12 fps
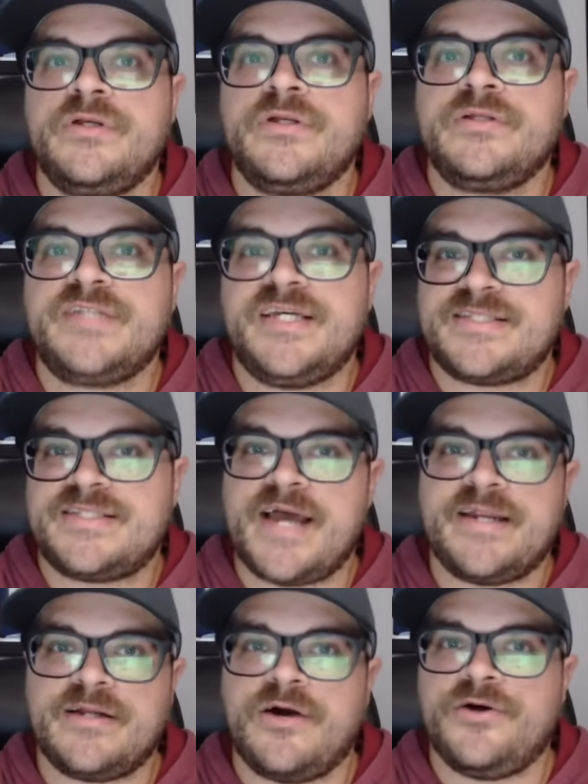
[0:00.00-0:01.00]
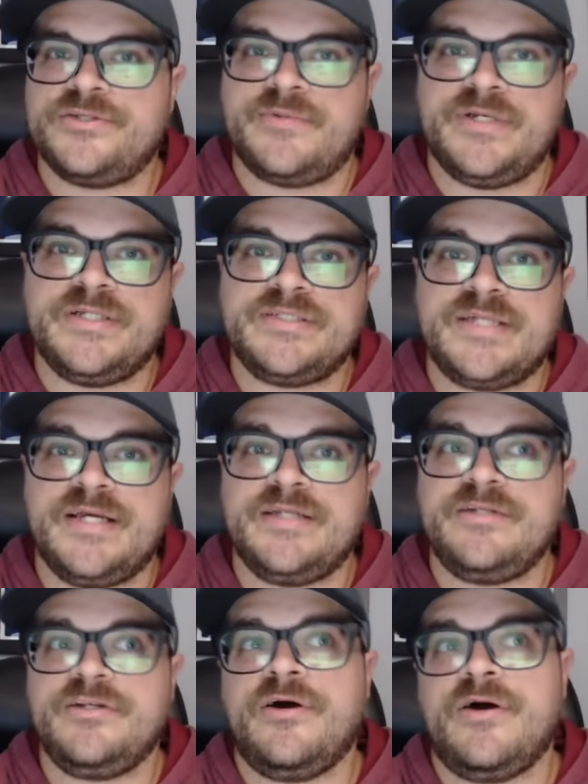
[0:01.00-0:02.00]
to get that acknowledgement? And he said,
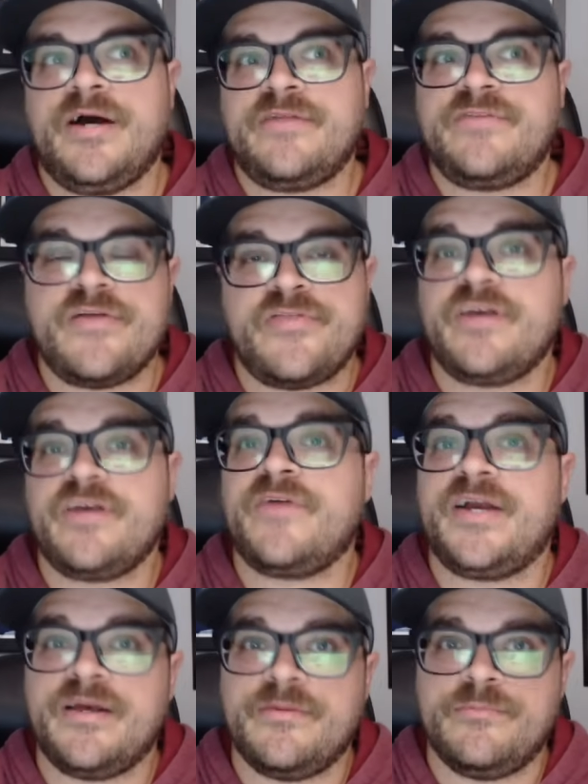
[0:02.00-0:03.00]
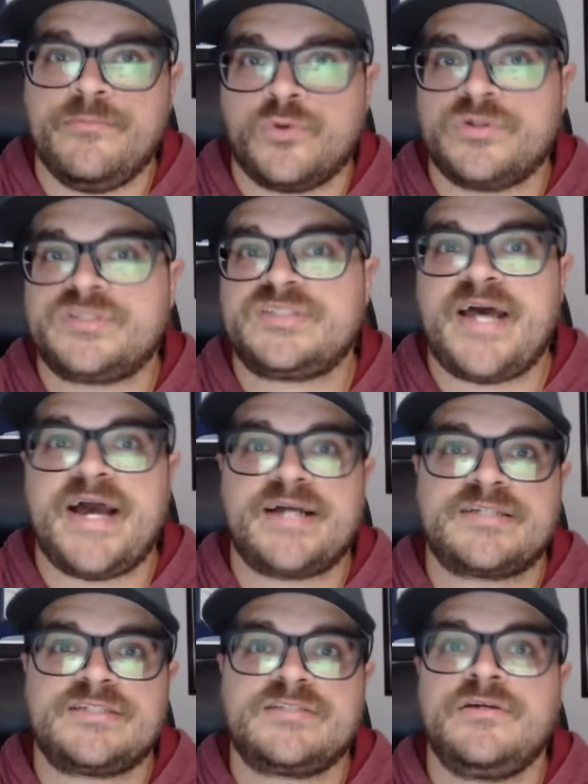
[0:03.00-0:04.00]
you know, I think if I get more
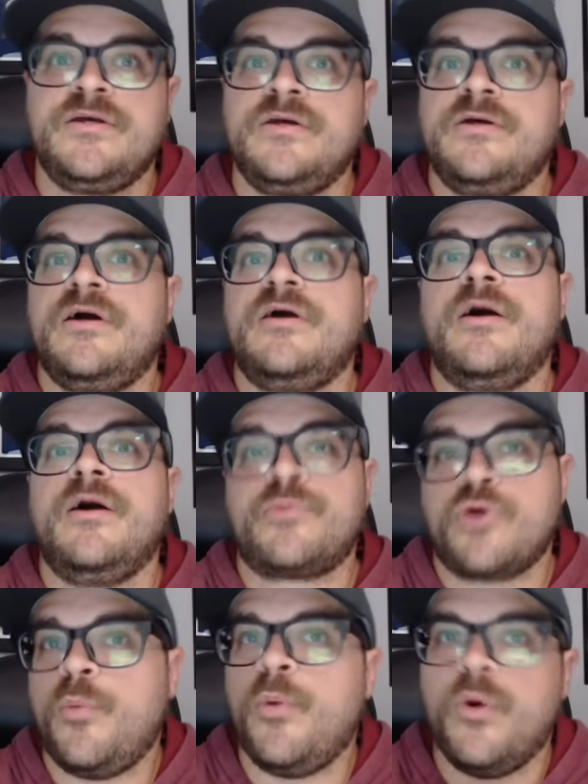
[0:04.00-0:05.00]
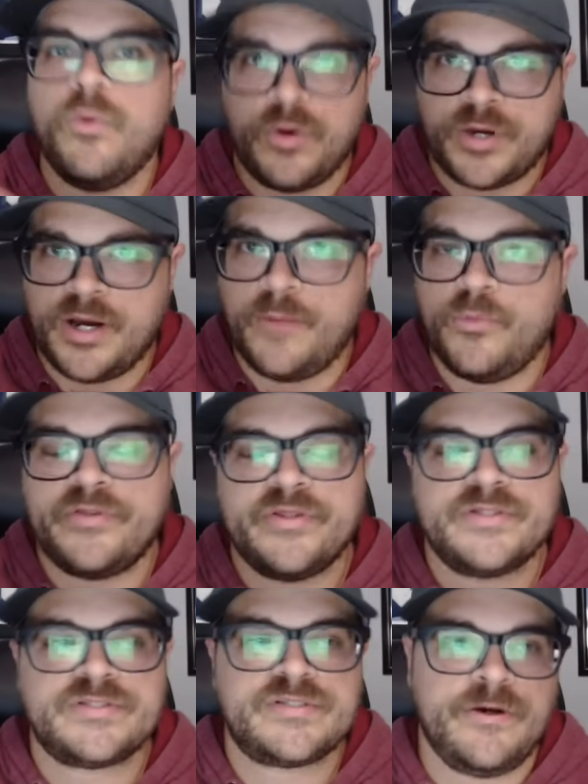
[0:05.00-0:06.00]
sacks, a Pro Bowl will come with
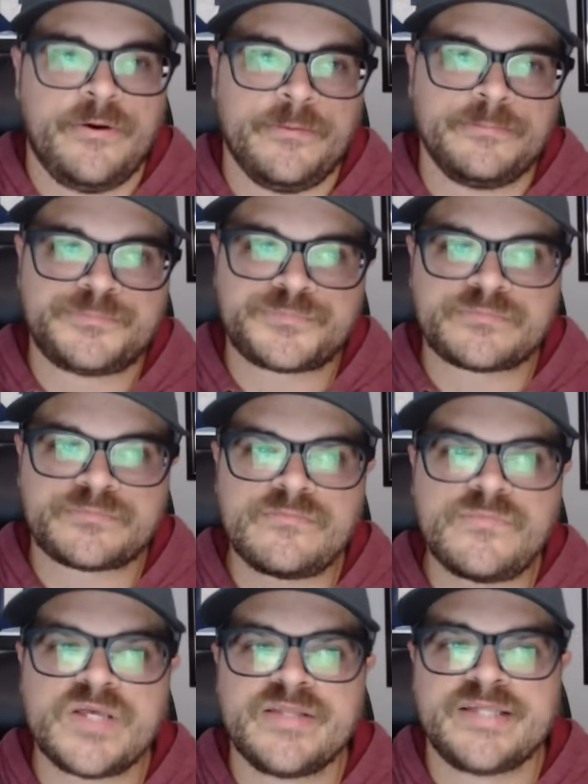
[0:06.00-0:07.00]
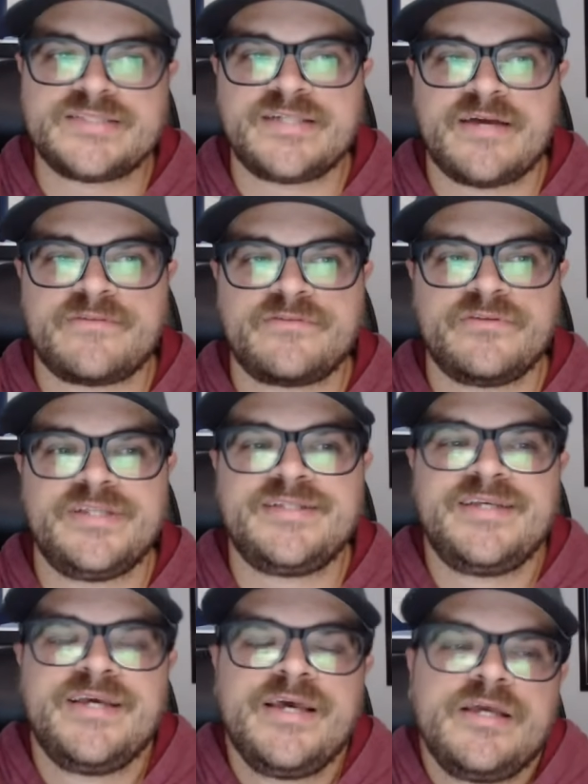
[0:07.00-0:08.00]
it. So that's definitely,
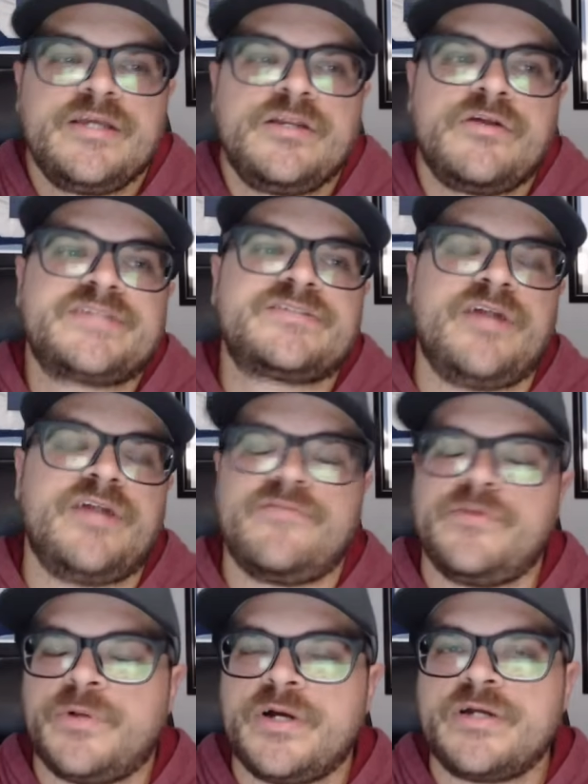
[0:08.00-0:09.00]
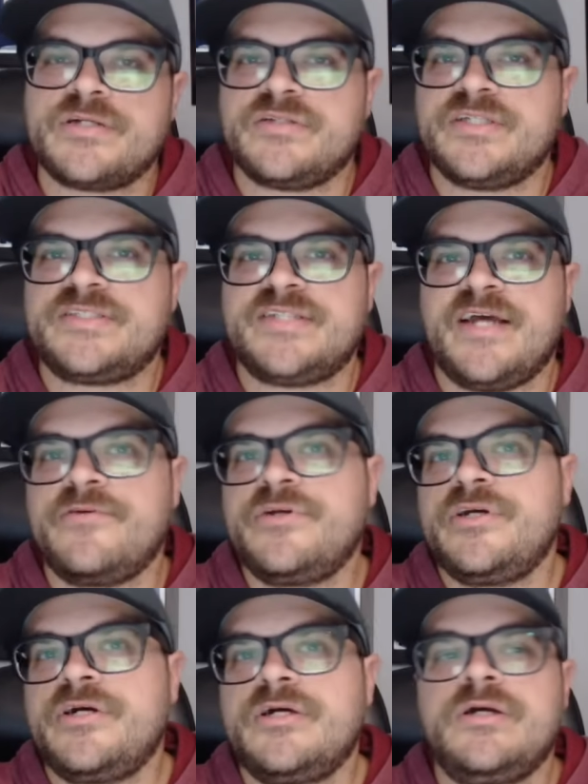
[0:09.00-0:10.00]
you know, that's on every player's list every
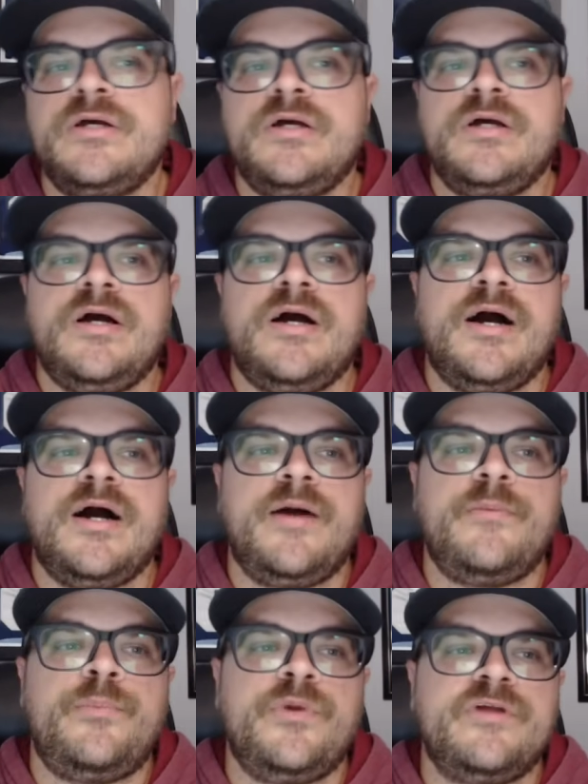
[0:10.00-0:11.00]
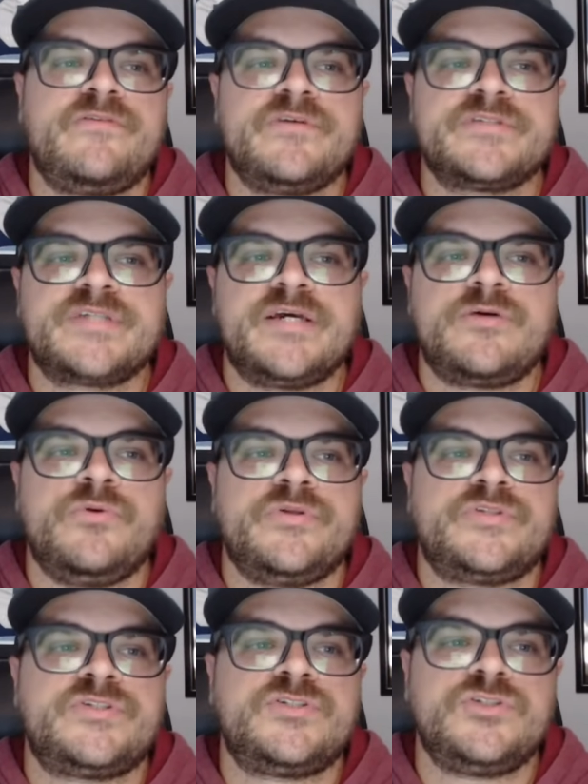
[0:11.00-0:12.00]
year. But it feels like
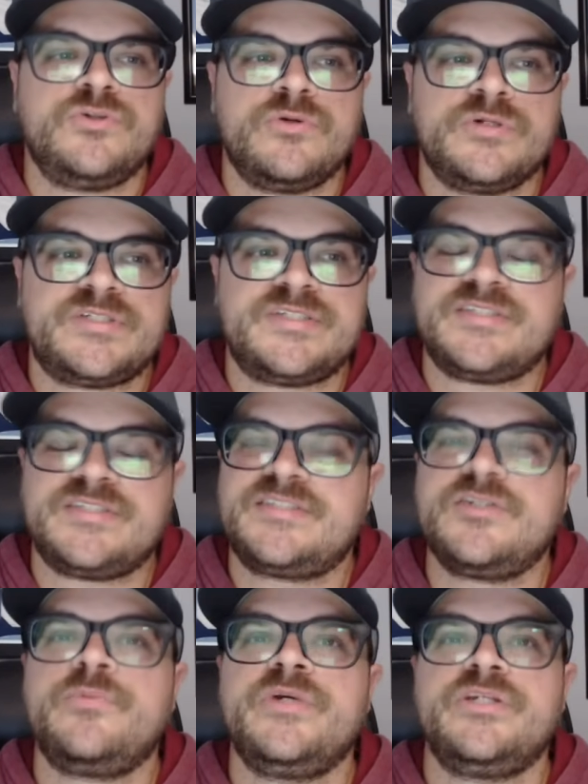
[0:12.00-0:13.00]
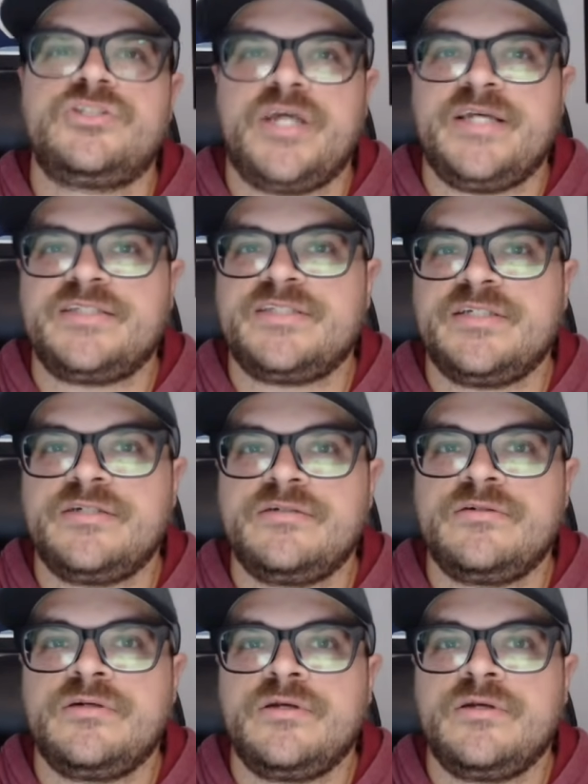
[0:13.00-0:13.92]
with Stewart to still be chasing